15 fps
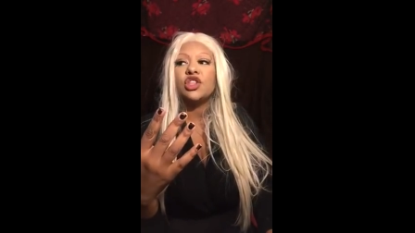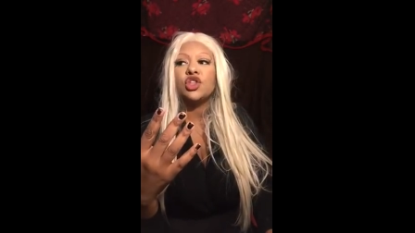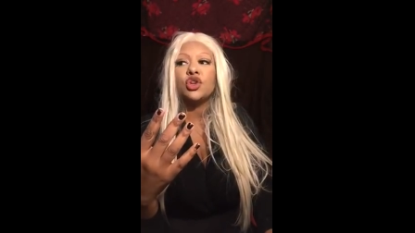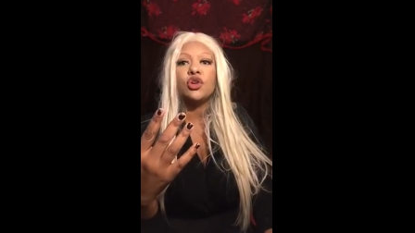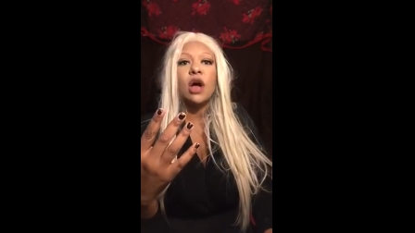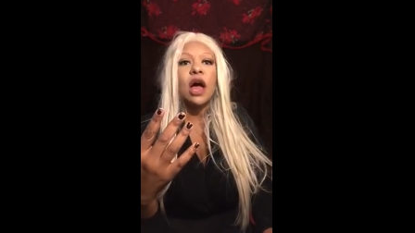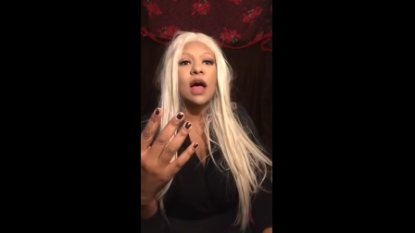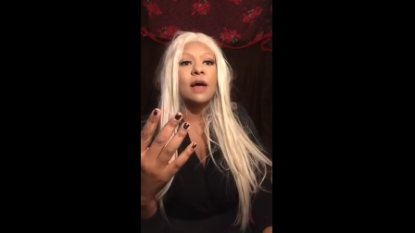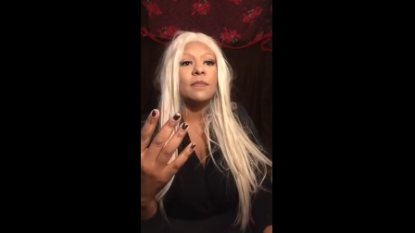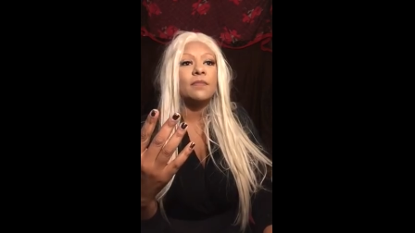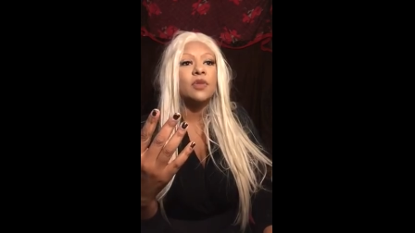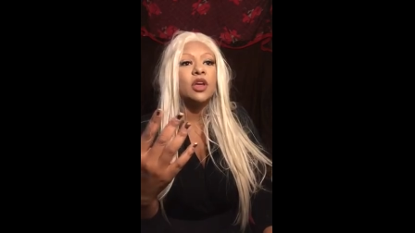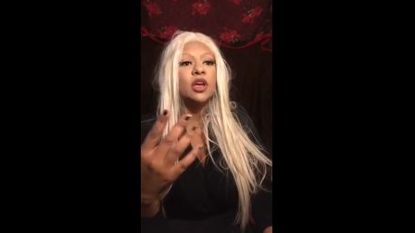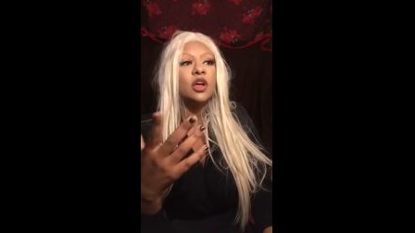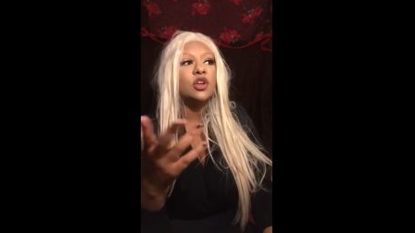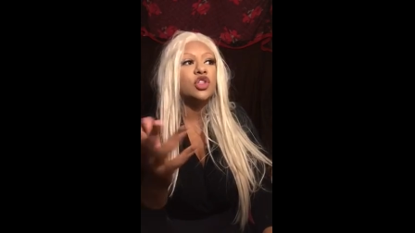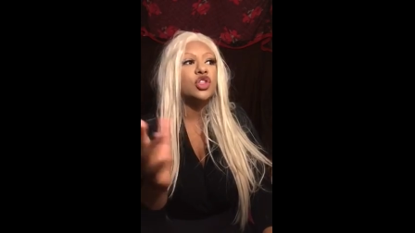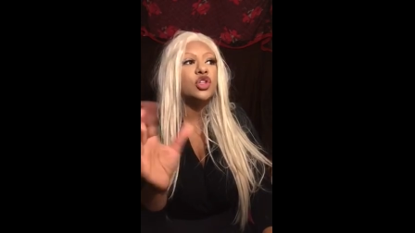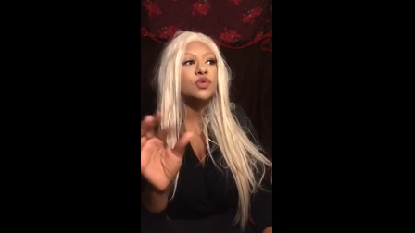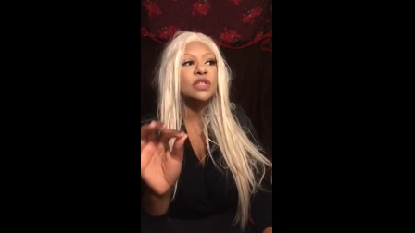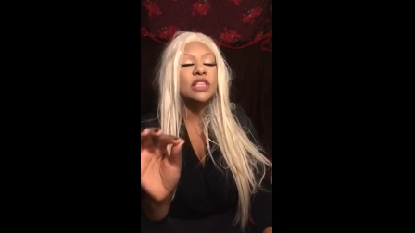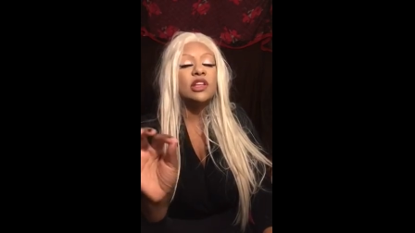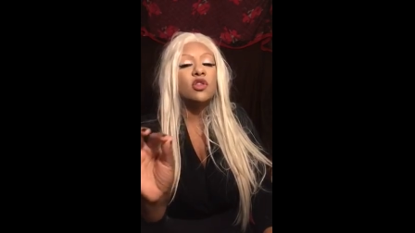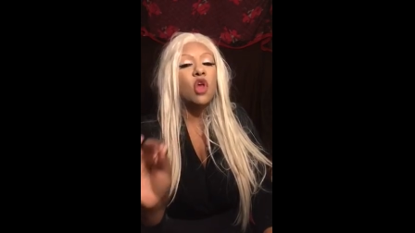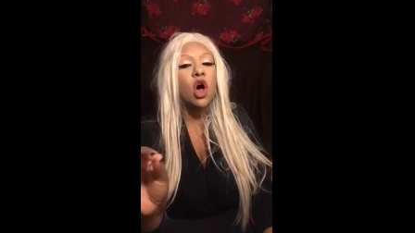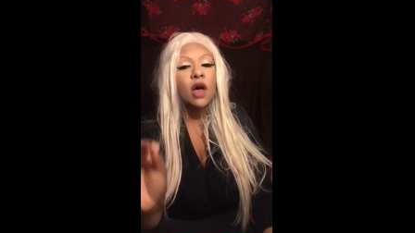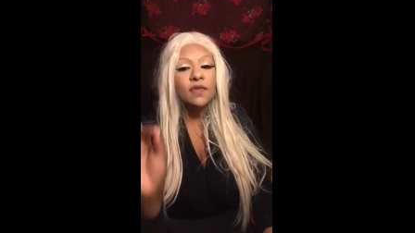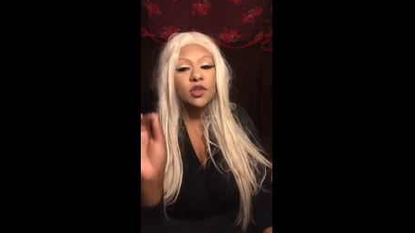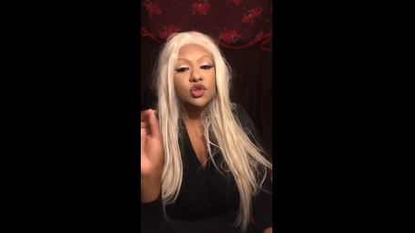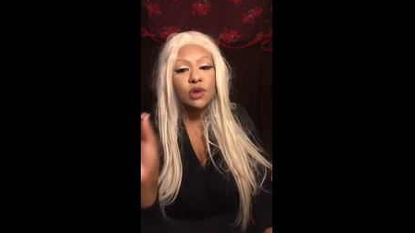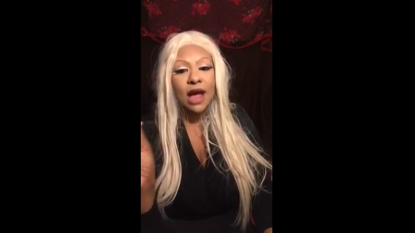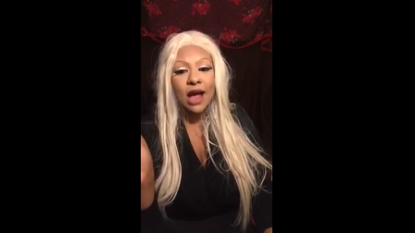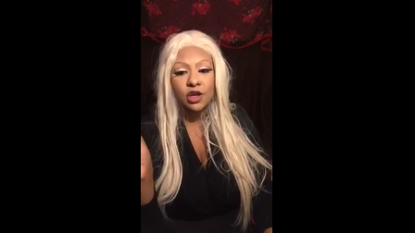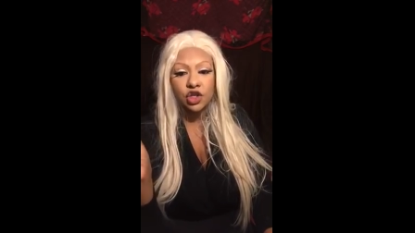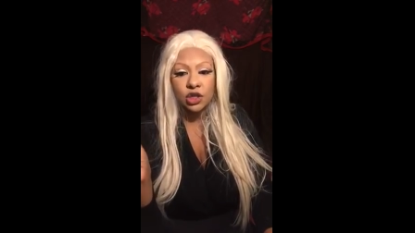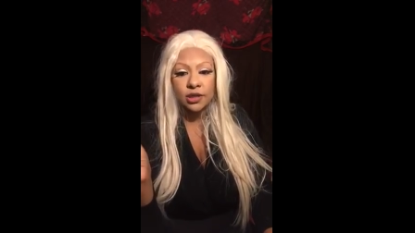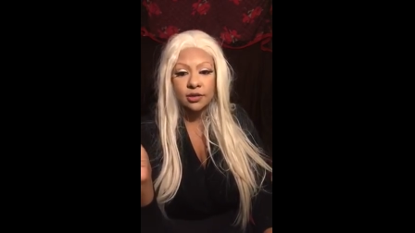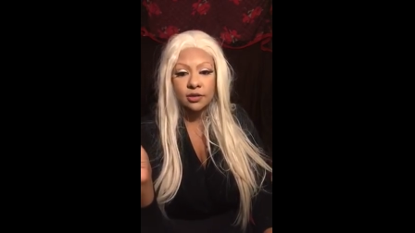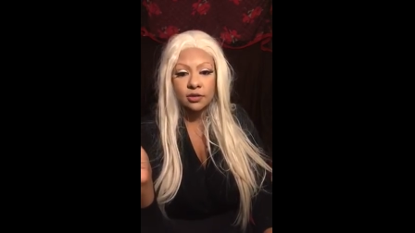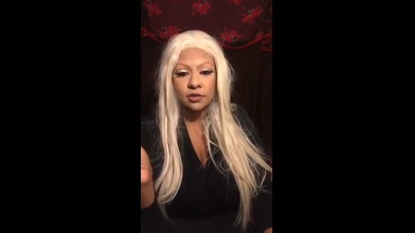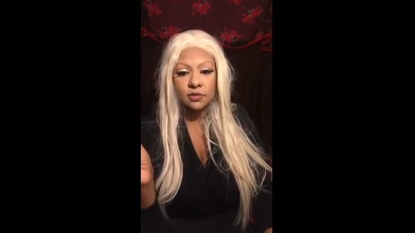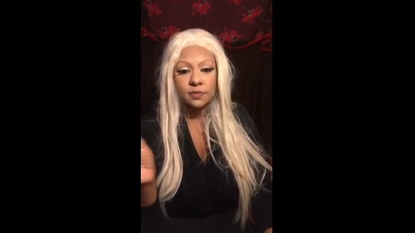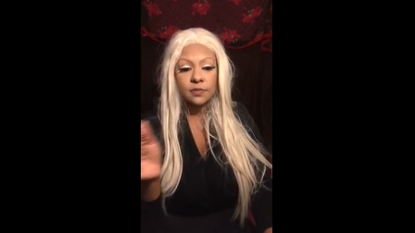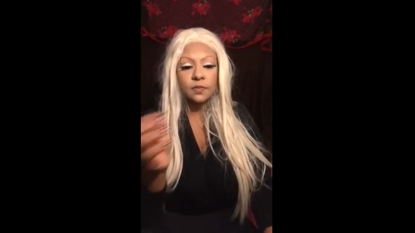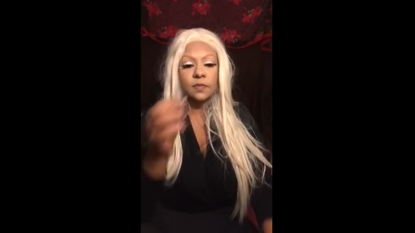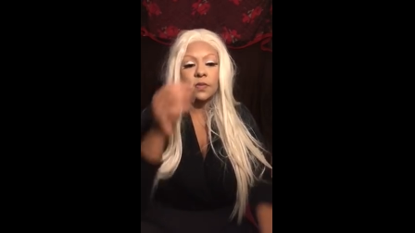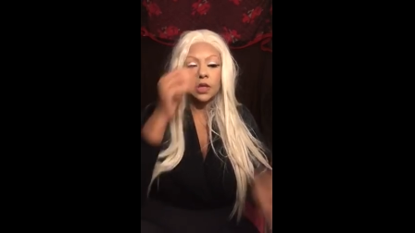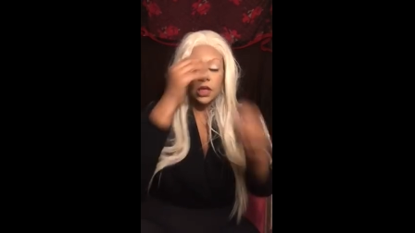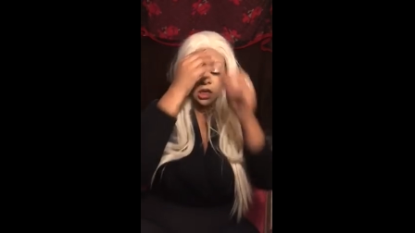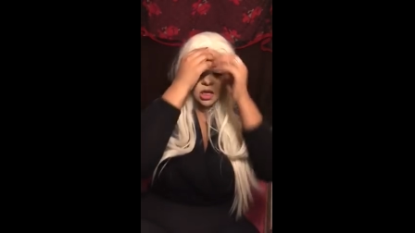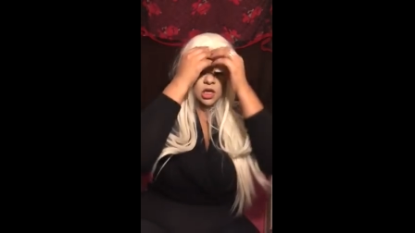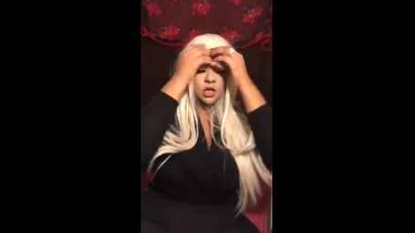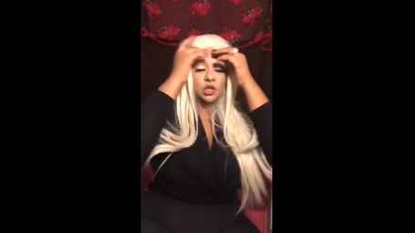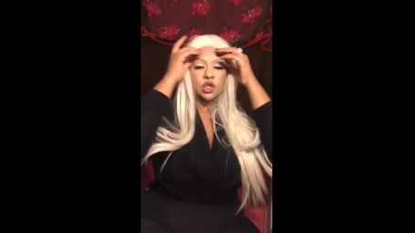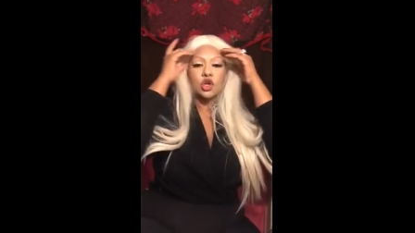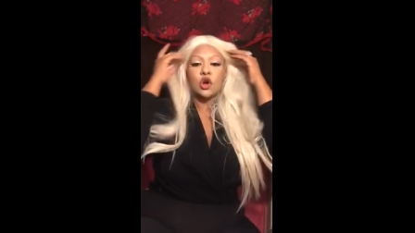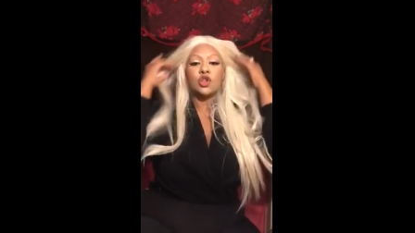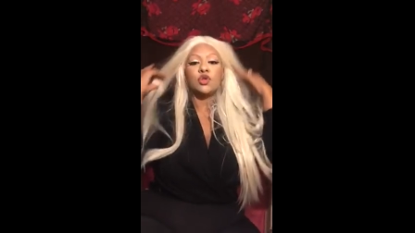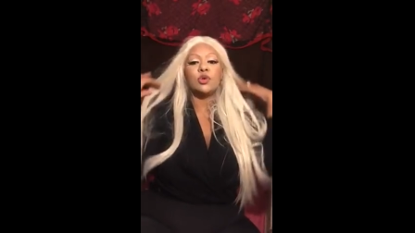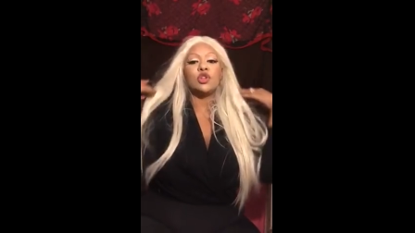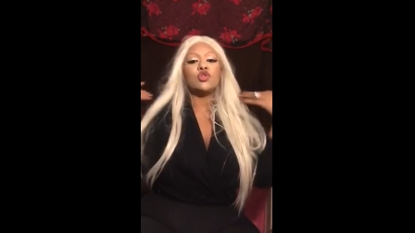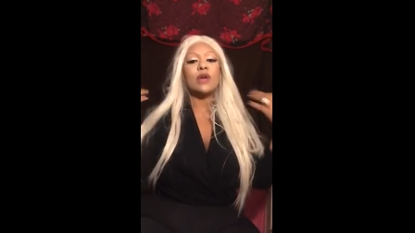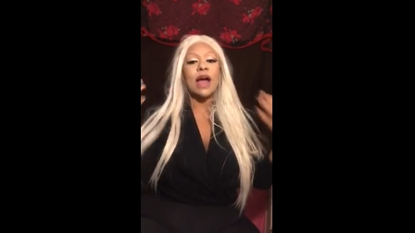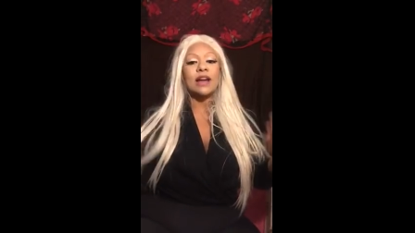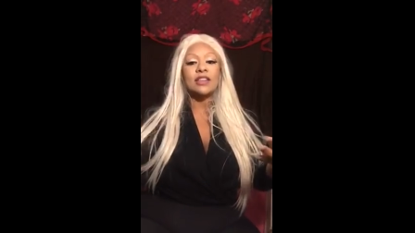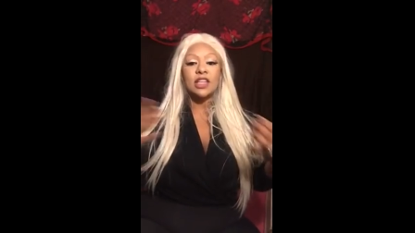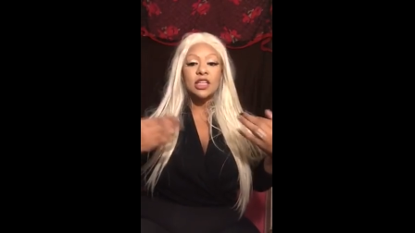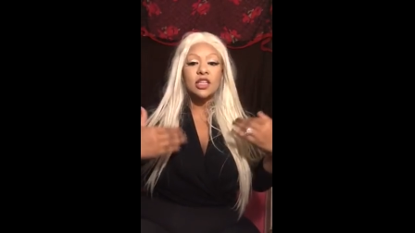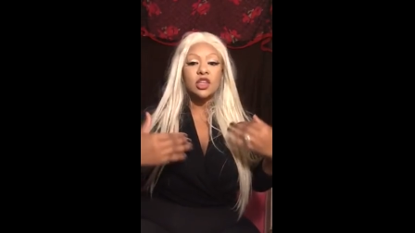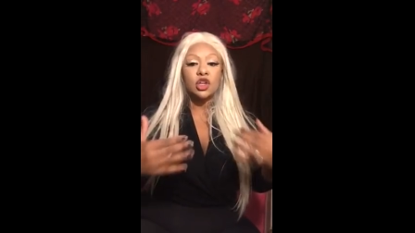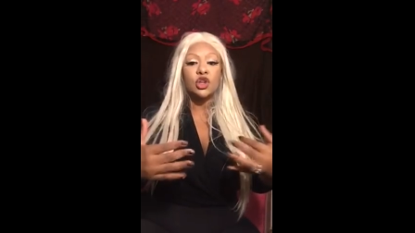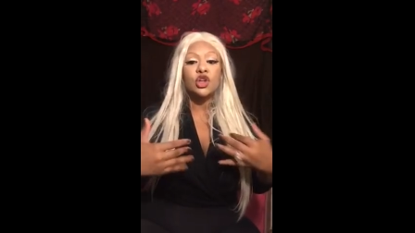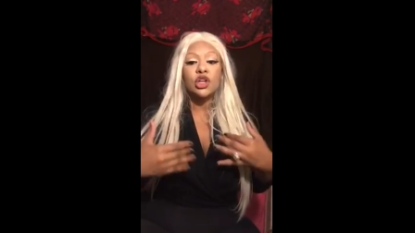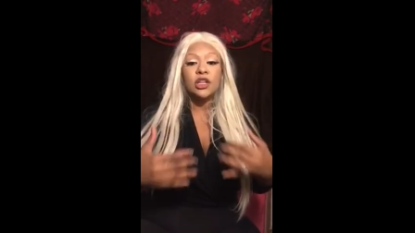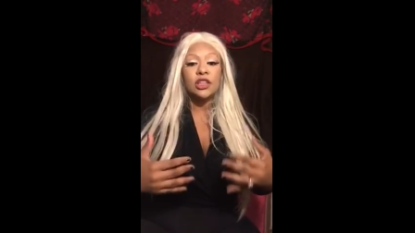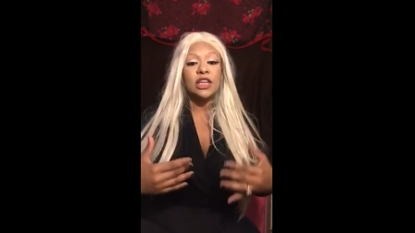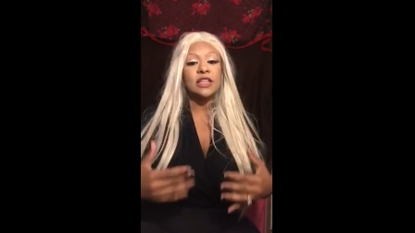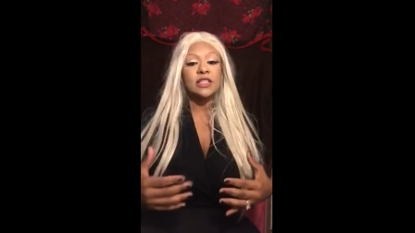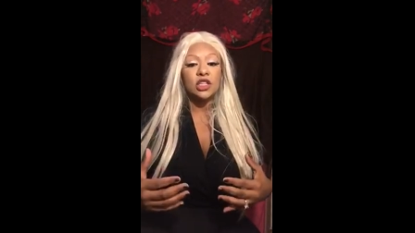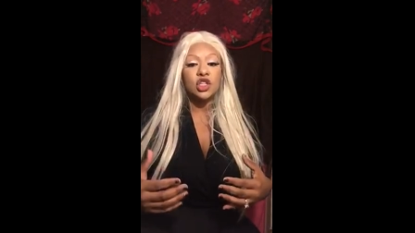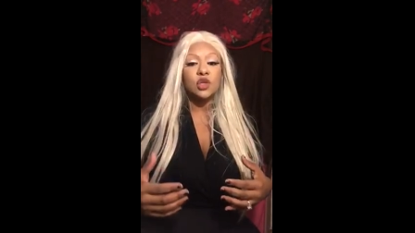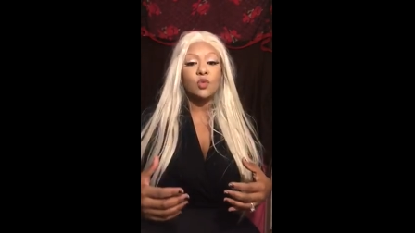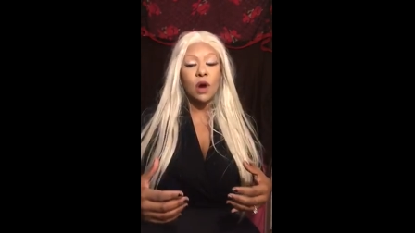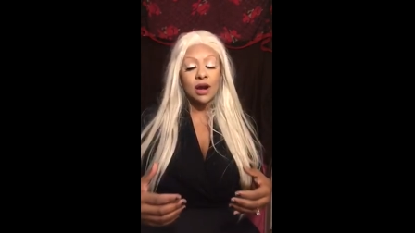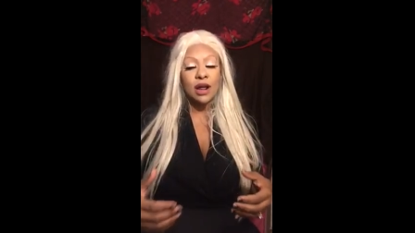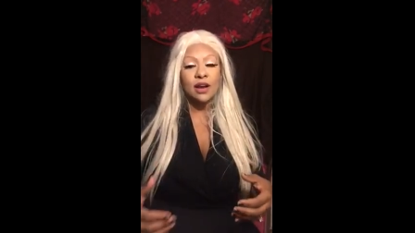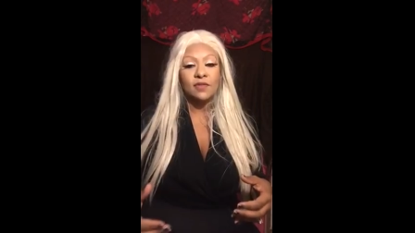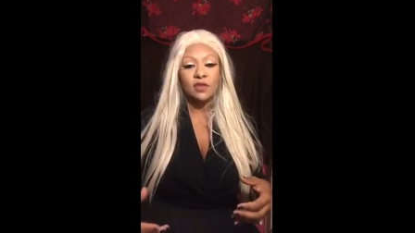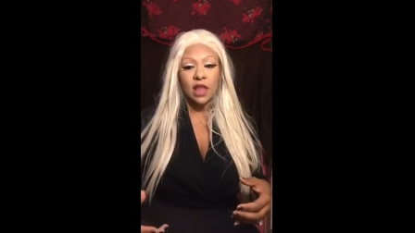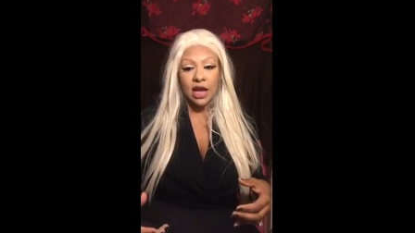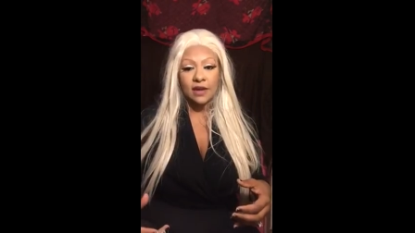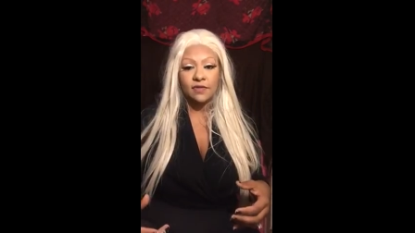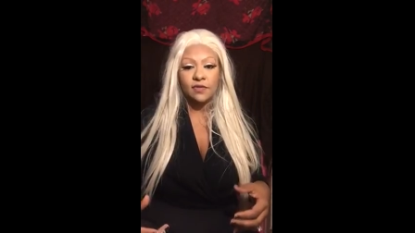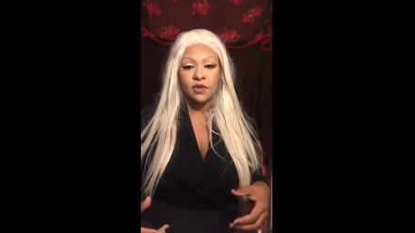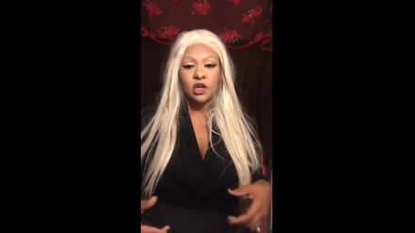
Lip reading: you're using the law of attraction, you know, to attract the good things that you want out of life.